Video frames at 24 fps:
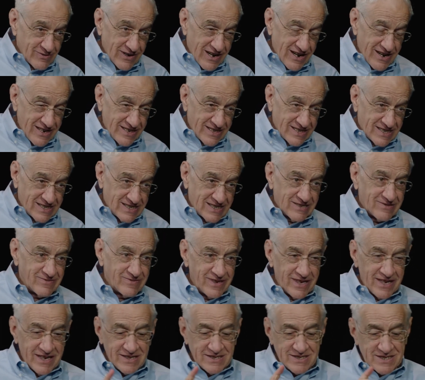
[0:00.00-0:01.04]
Rice. Yes.
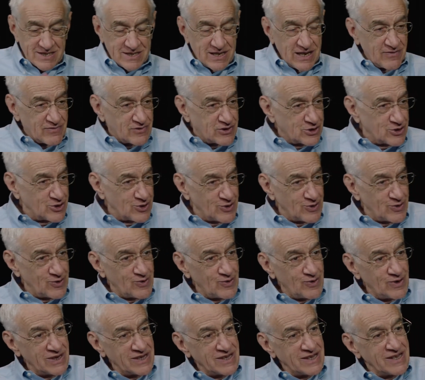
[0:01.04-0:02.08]
We had Steve
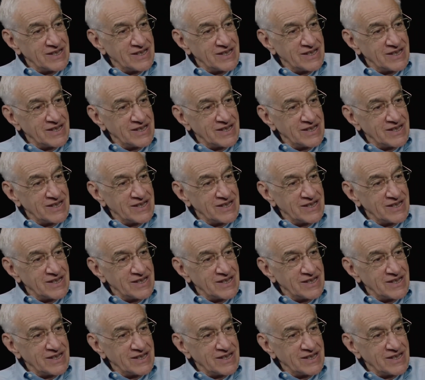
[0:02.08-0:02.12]
Chu.